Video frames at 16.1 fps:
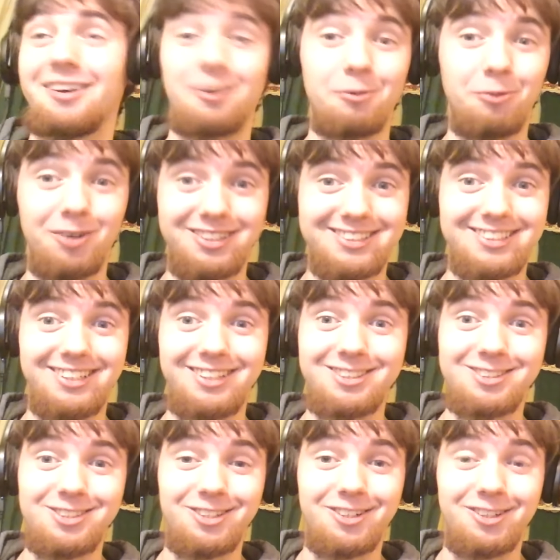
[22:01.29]
like what
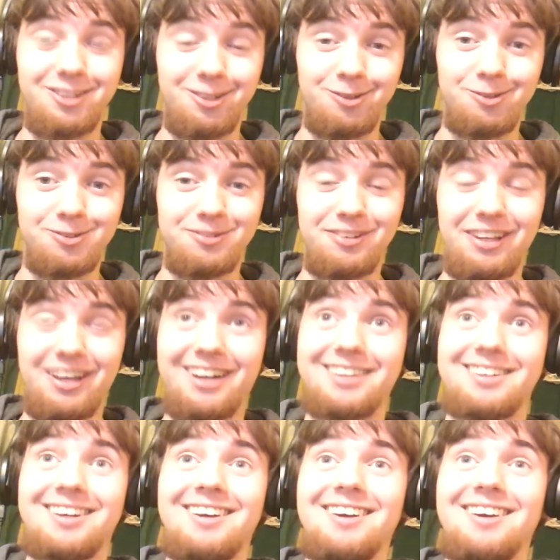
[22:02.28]
scenes you could use for
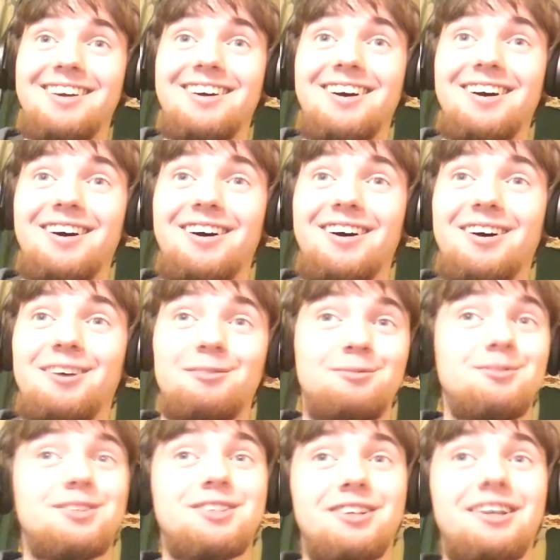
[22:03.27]
that. Uh,
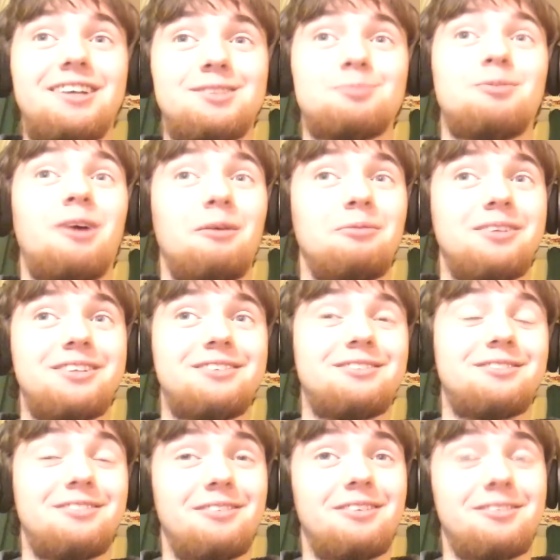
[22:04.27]
so that's
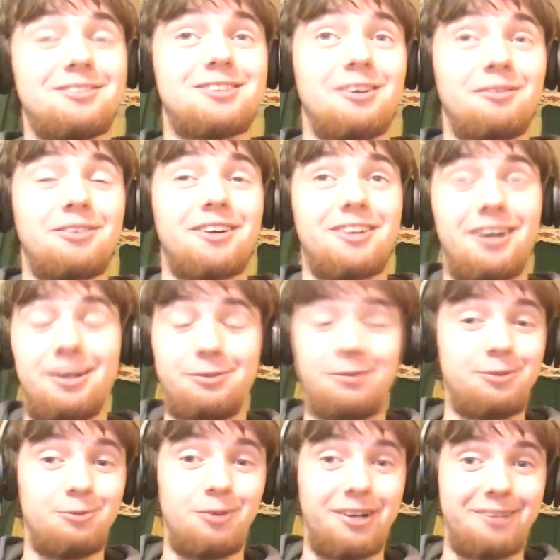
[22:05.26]
probably something I
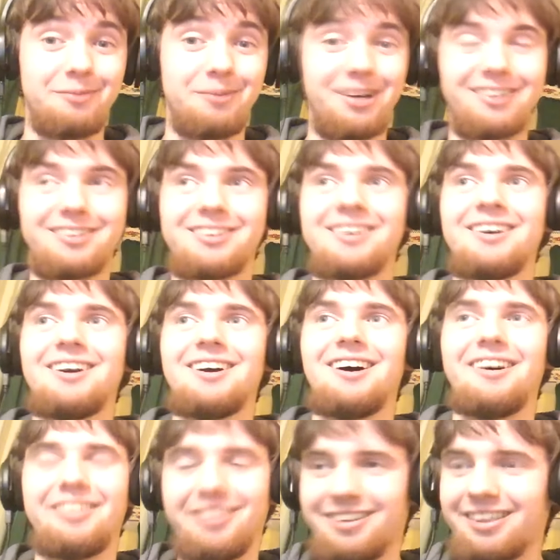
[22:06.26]
would recommend.
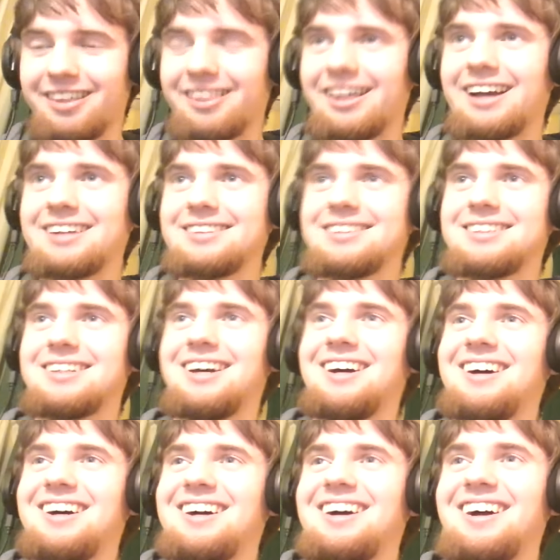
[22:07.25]
Other than
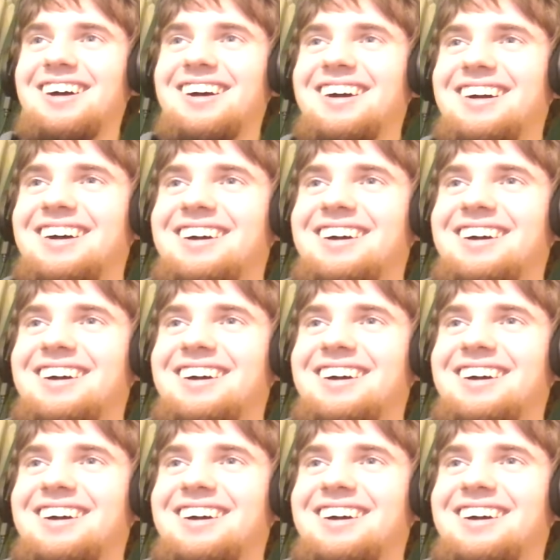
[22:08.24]
that,